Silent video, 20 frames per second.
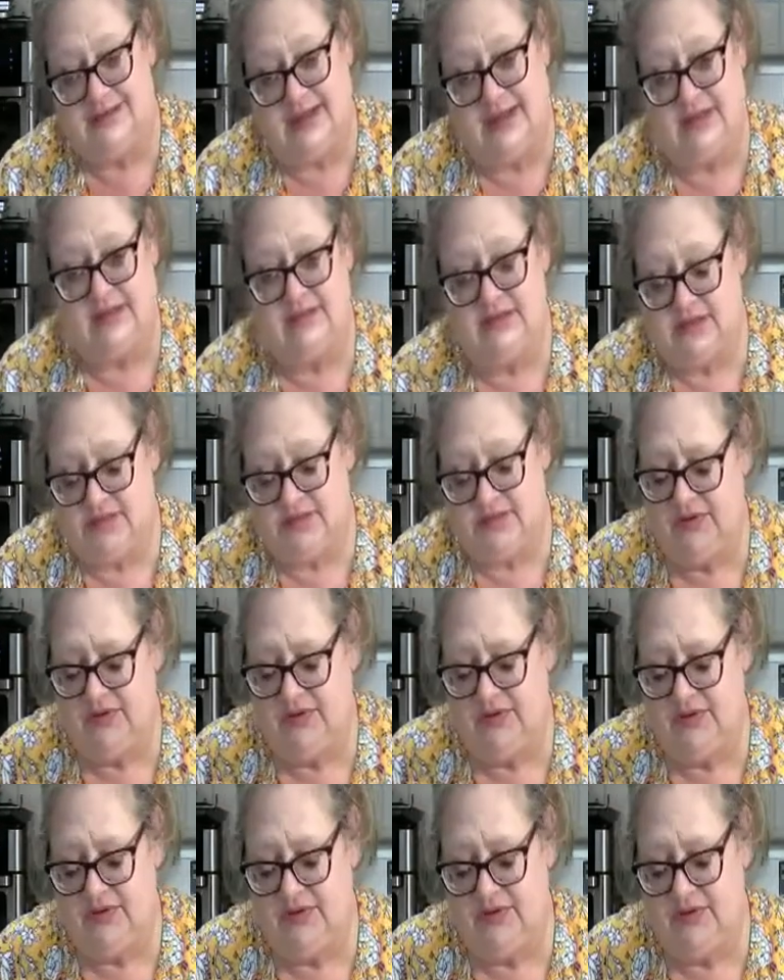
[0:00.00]
and smooth. I
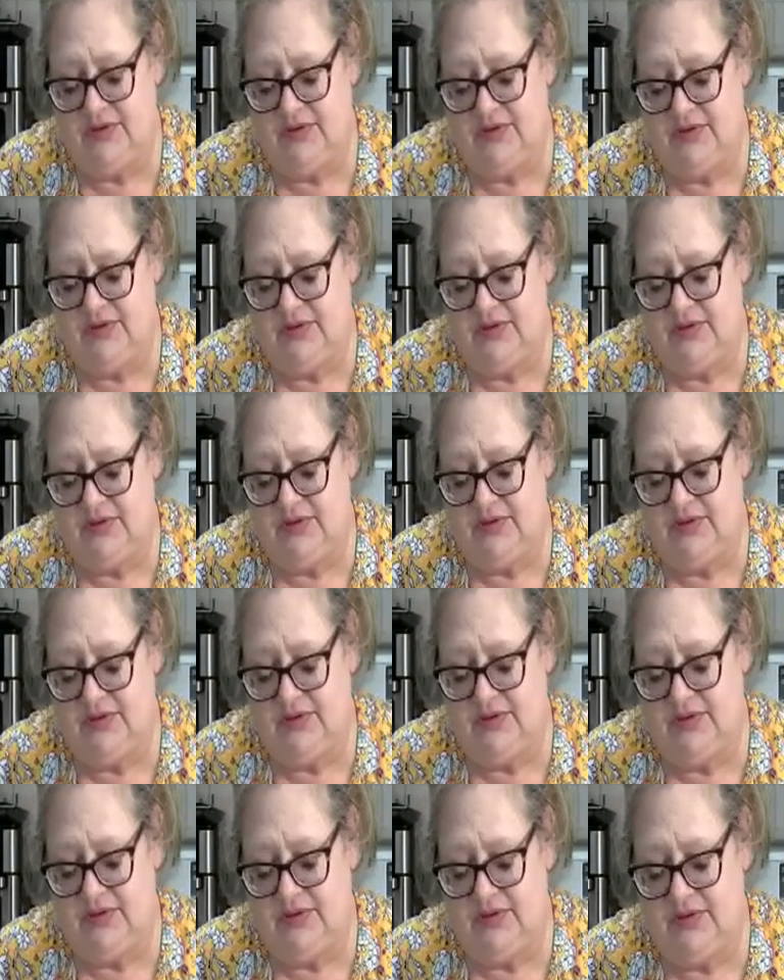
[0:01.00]
don't like it
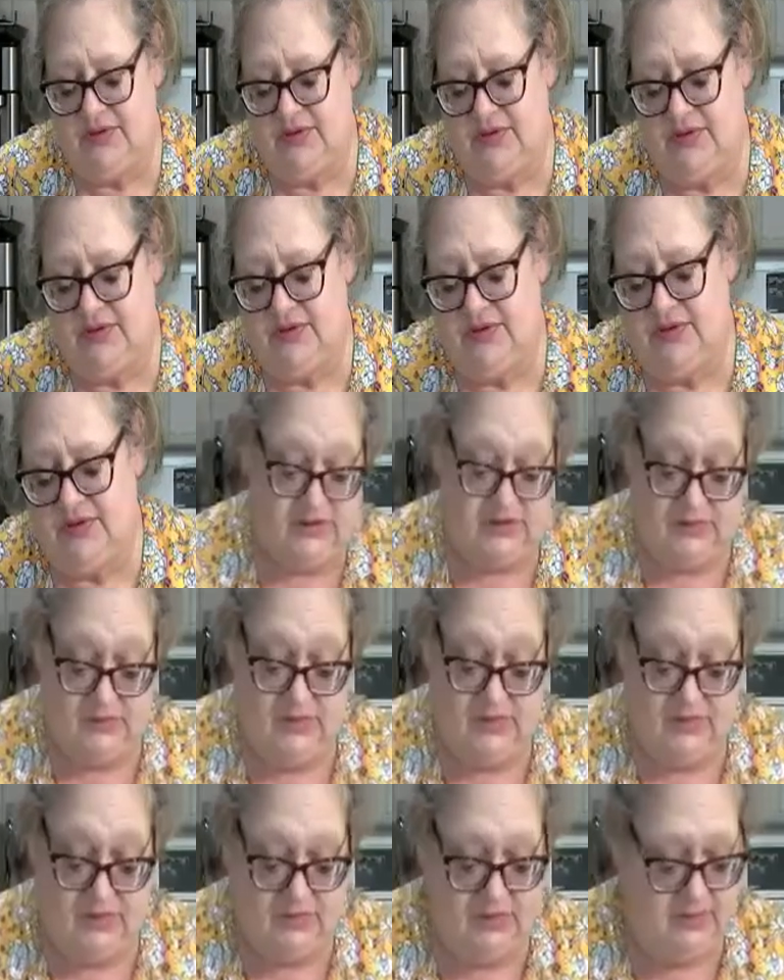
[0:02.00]
too
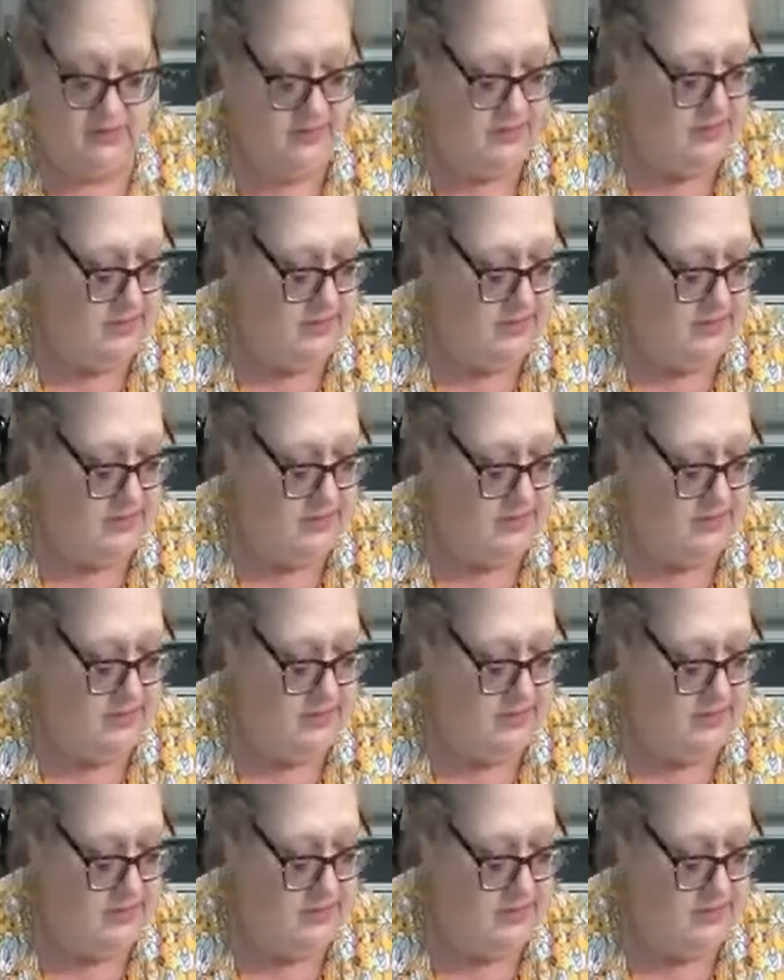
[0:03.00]
smooth.